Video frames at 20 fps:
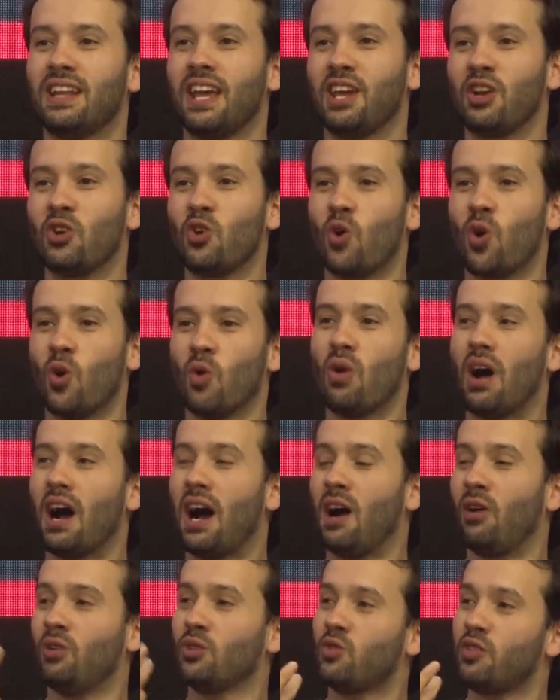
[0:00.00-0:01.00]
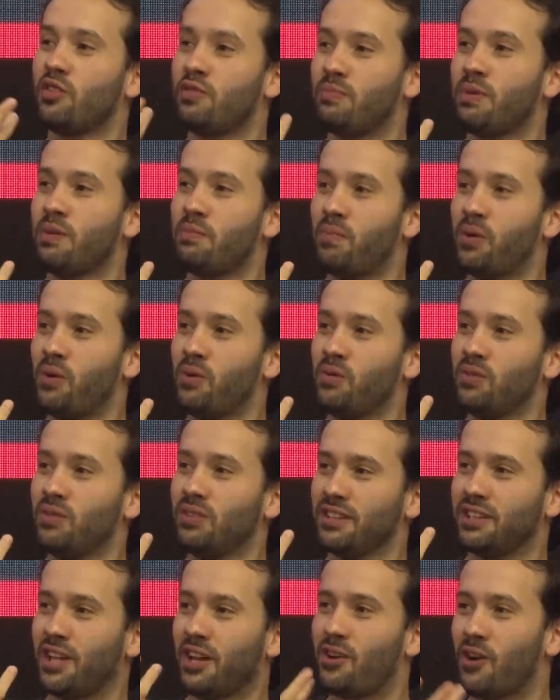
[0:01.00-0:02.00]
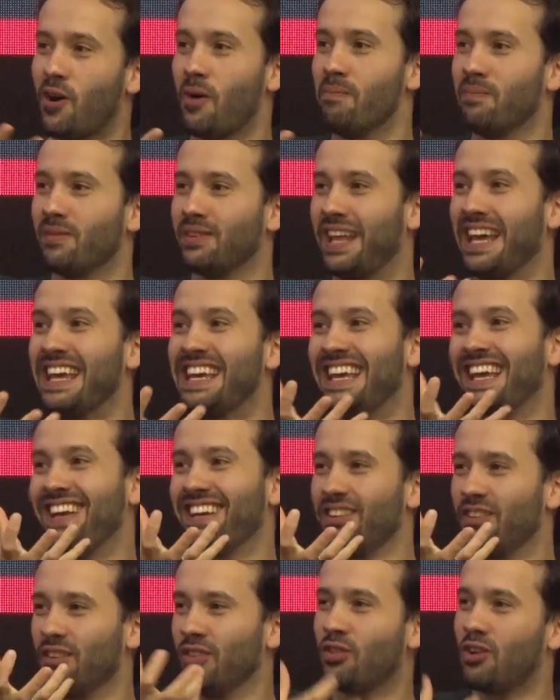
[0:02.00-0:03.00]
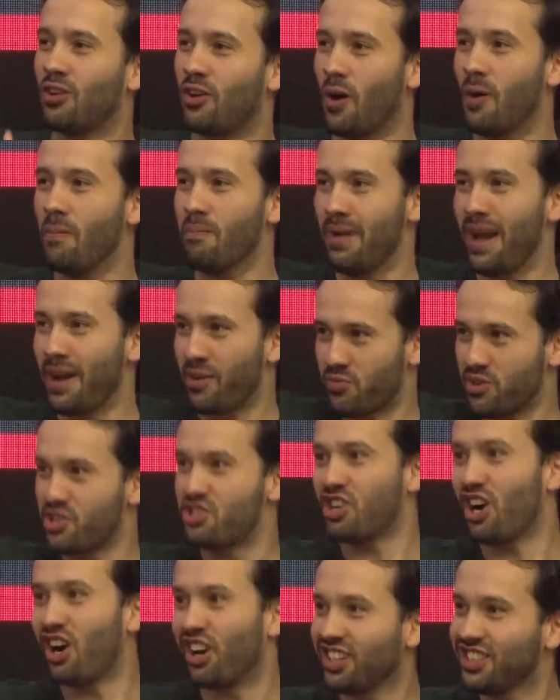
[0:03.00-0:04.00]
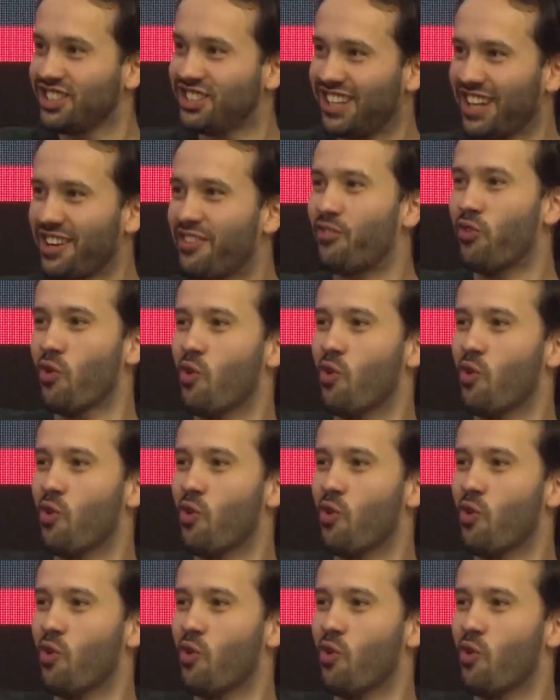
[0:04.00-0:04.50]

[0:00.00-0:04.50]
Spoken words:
they go out with people, they come back recharged, like